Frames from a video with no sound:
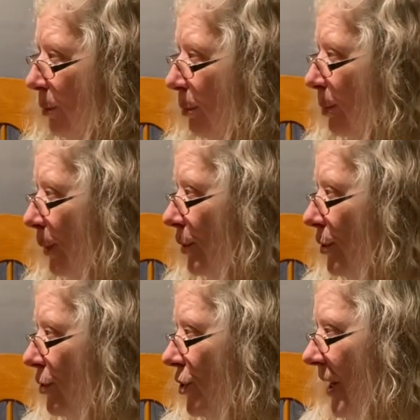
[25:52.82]

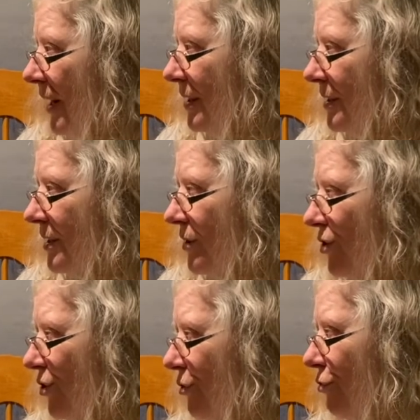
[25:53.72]
Blue jays
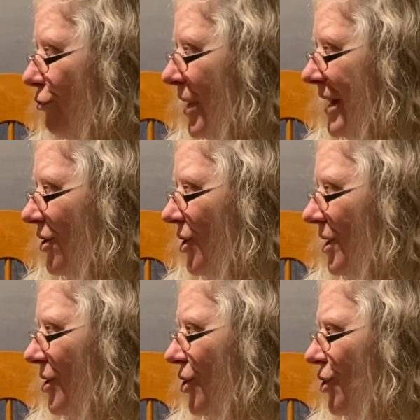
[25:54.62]
screech
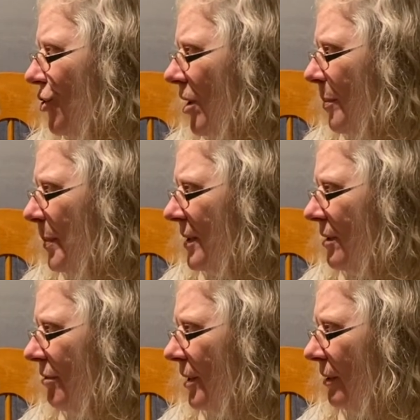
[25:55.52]
as sharp as a
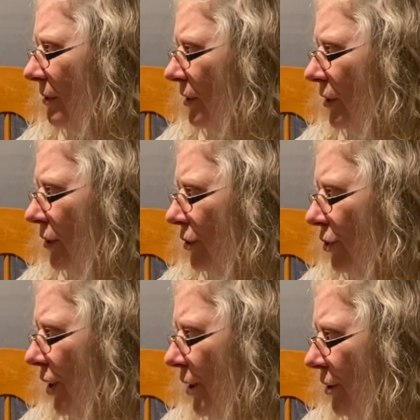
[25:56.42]
drill.
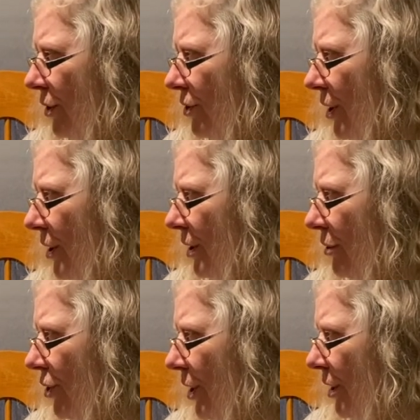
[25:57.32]
Jay, jay, jay,
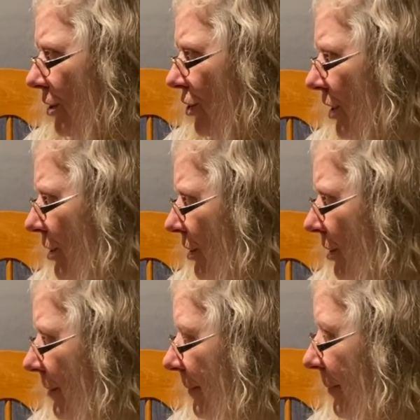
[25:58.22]
jay, jay.